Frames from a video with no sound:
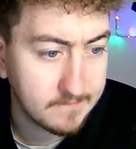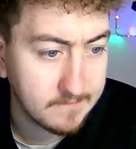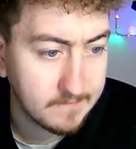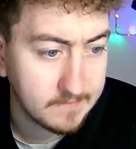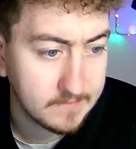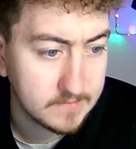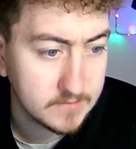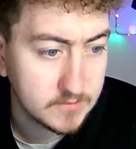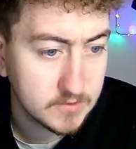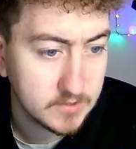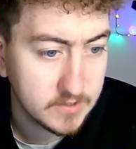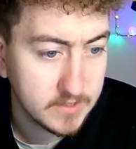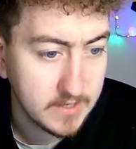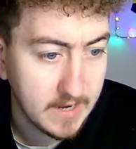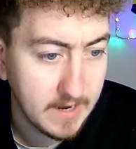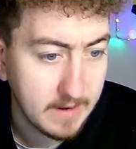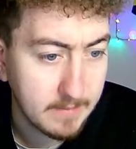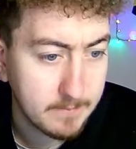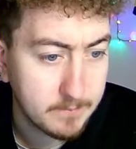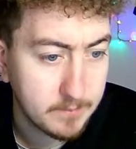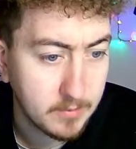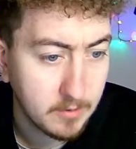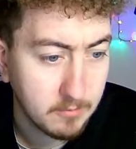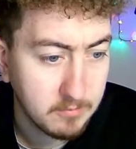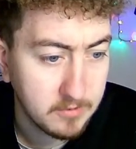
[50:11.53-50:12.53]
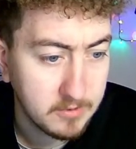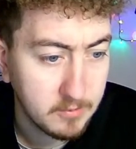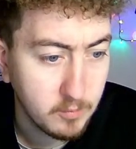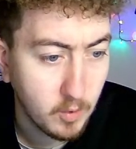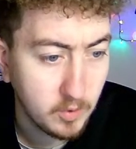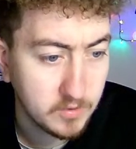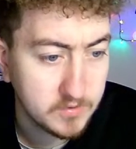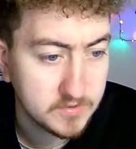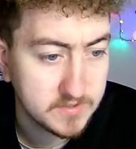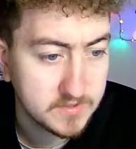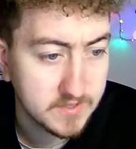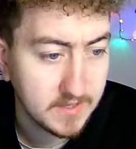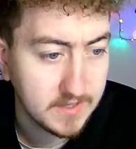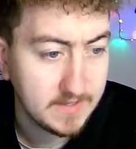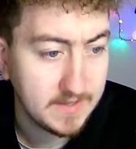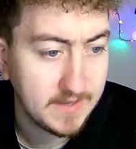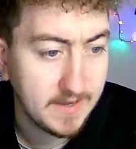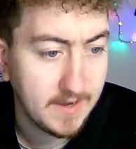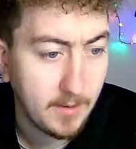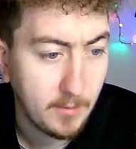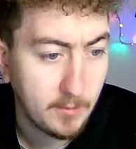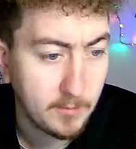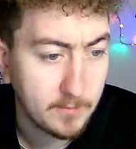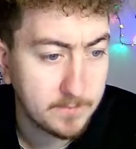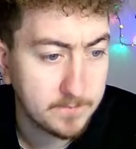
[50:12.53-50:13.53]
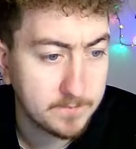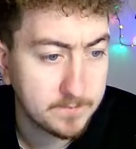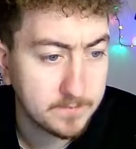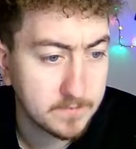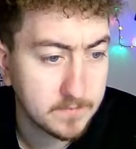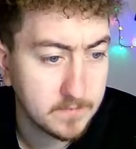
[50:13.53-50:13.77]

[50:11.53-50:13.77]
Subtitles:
So, yeah, probably one to take out.